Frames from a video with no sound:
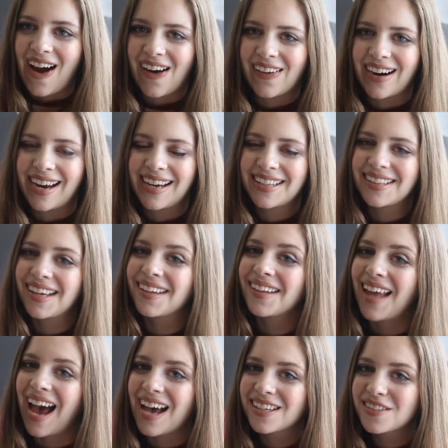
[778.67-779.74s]
All right, and the
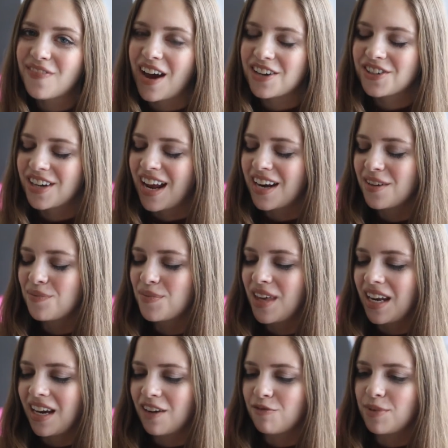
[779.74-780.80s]
last fashion item
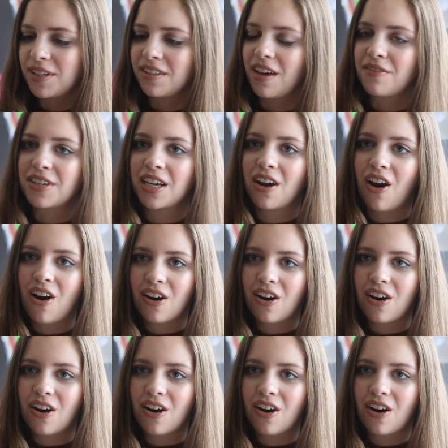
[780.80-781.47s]
that I have been loving